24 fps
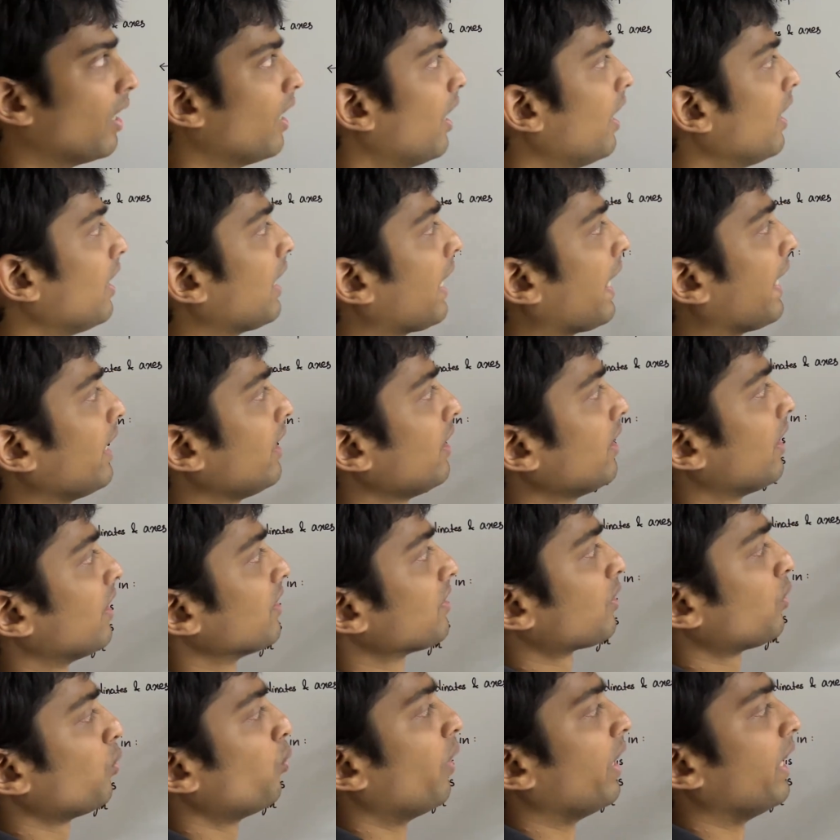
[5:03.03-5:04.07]
A line
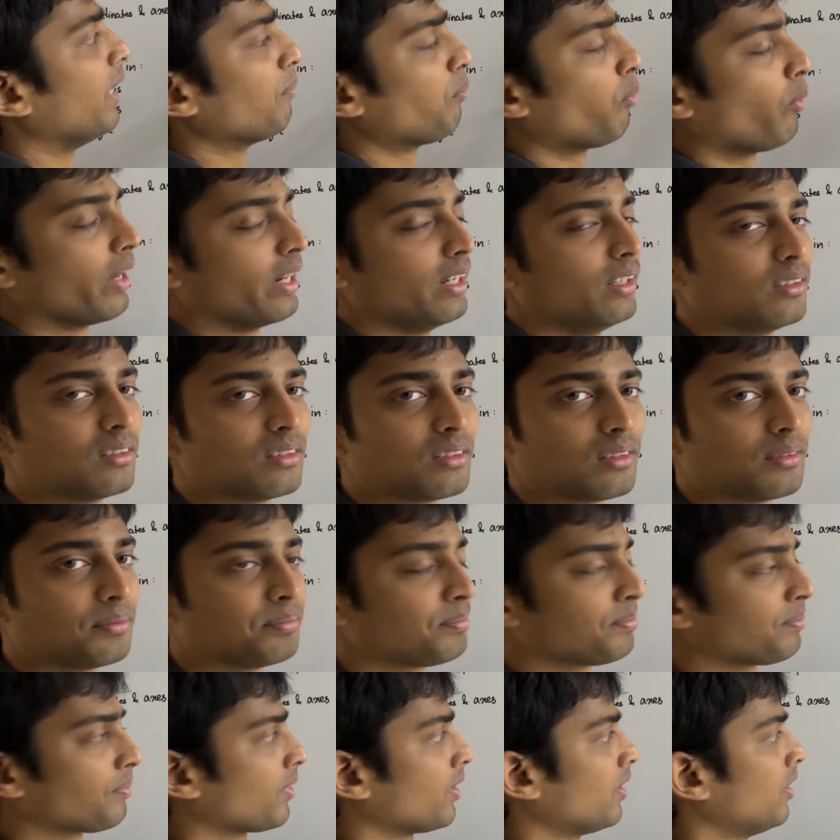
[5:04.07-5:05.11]
has two endpoints.
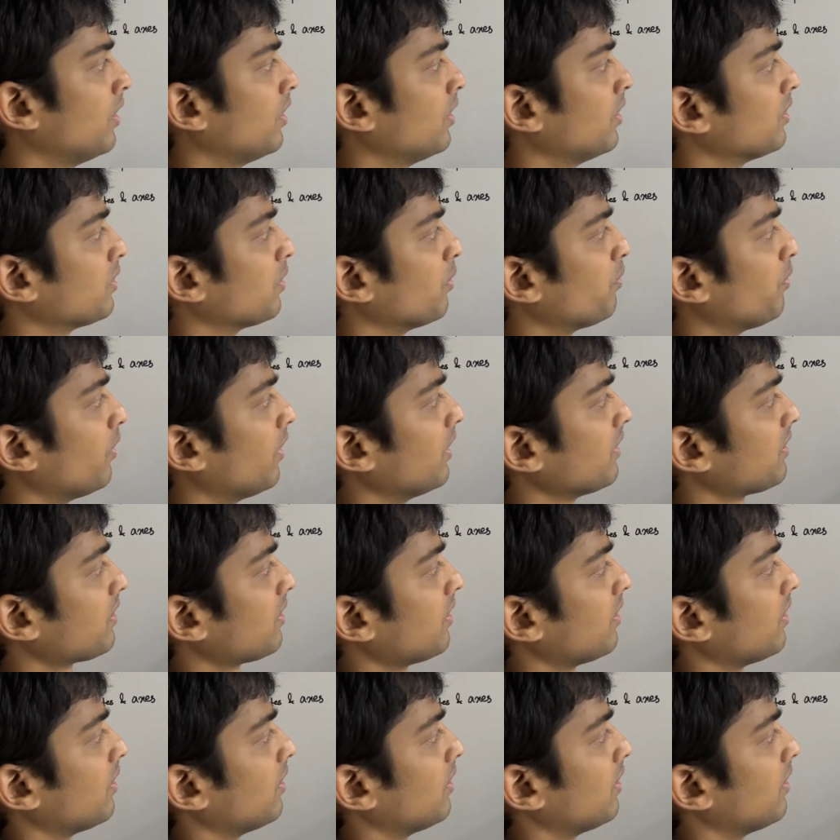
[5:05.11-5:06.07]
So first,